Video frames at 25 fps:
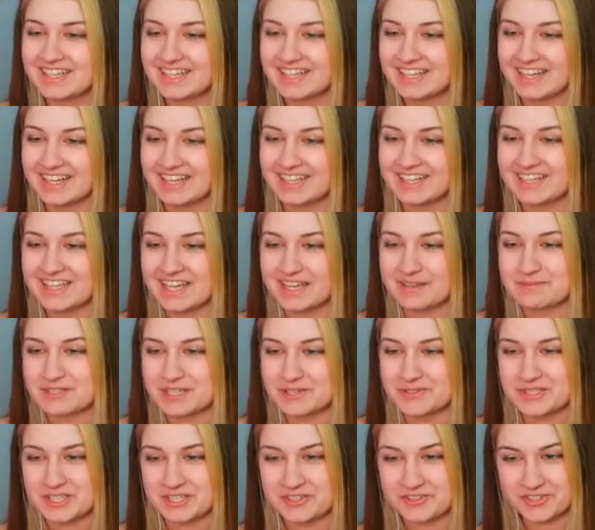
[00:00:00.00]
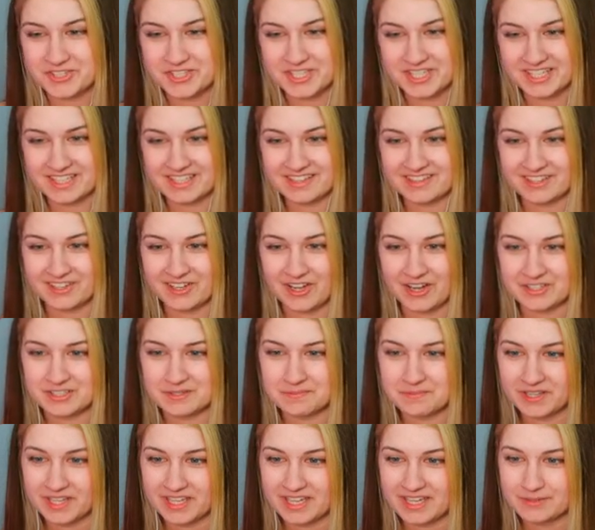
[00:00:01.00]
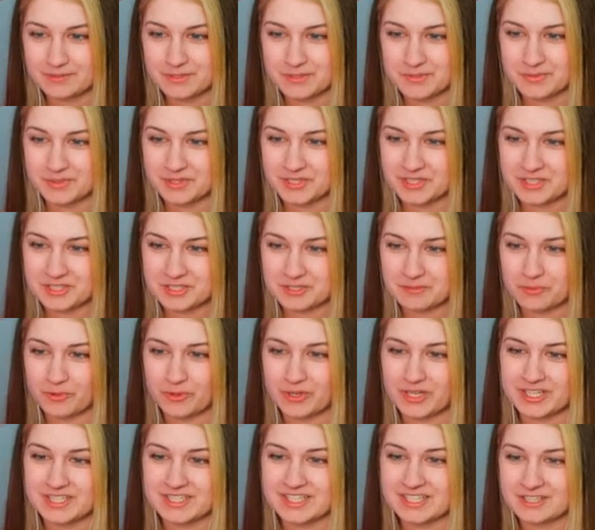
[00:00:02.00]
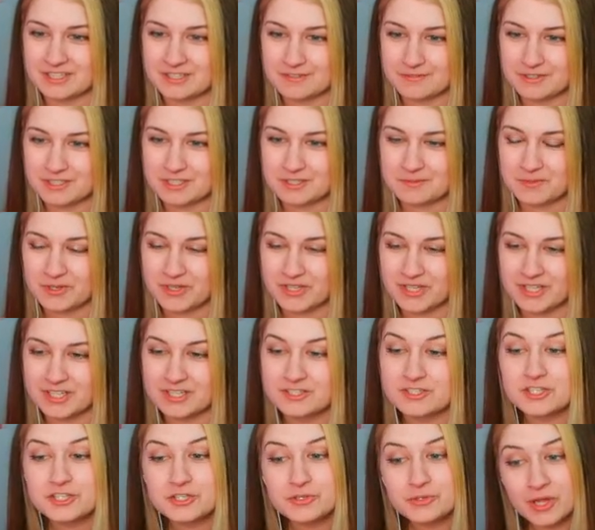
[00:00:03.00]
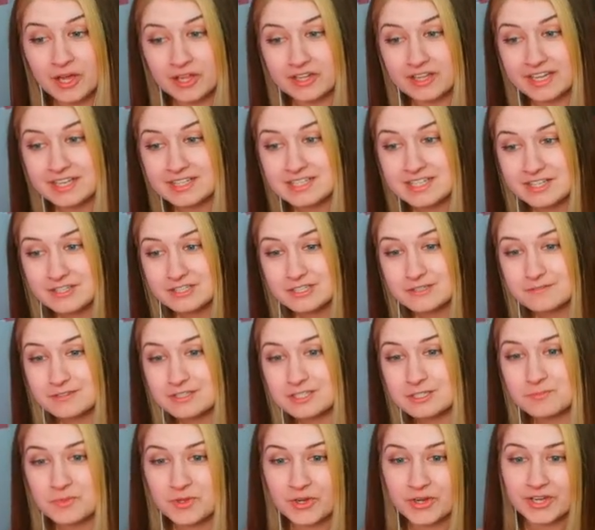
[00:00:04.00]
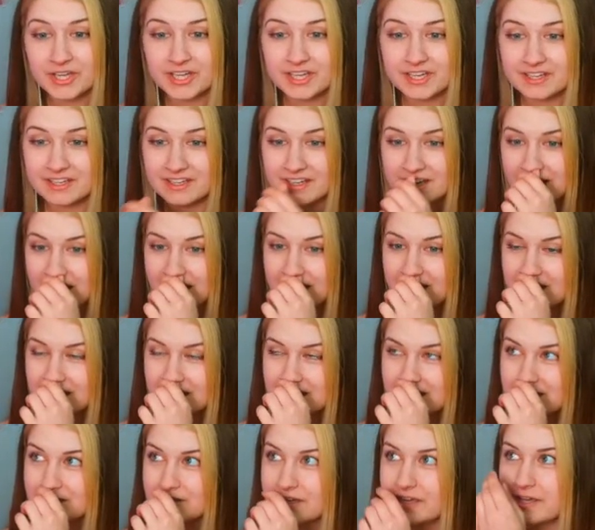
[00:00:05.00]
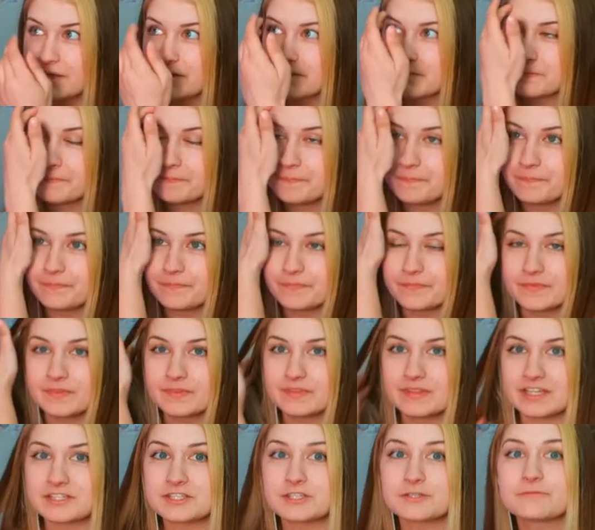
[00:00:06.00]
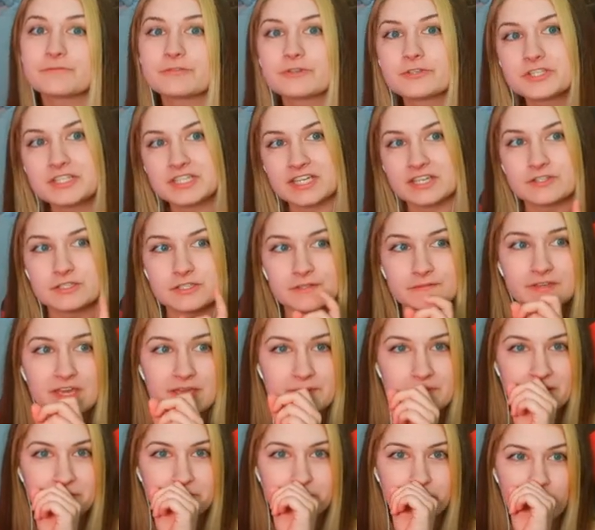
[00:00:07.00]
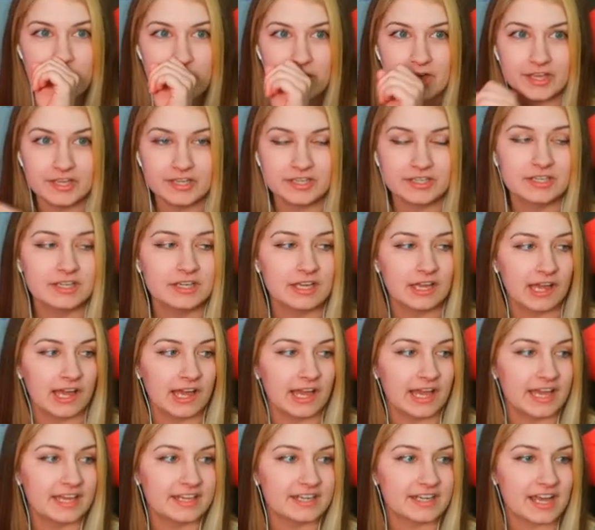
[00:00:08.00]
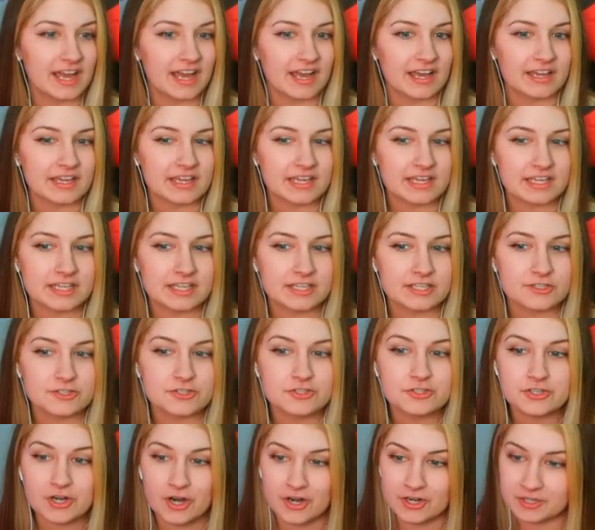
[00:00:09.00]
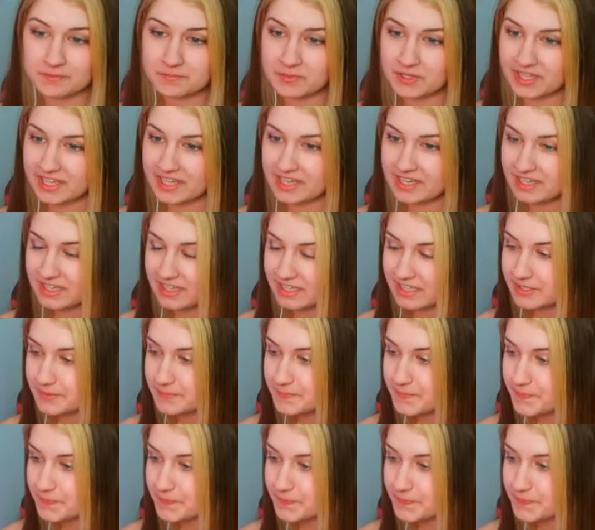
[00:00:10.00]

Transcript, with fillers: I had games I was interested in, then got to play and was really disappointed. Tales of Vesperia. Did you not like Tales of Vesperia? I, um, that's the first Tales of game I bought, and I started playing it,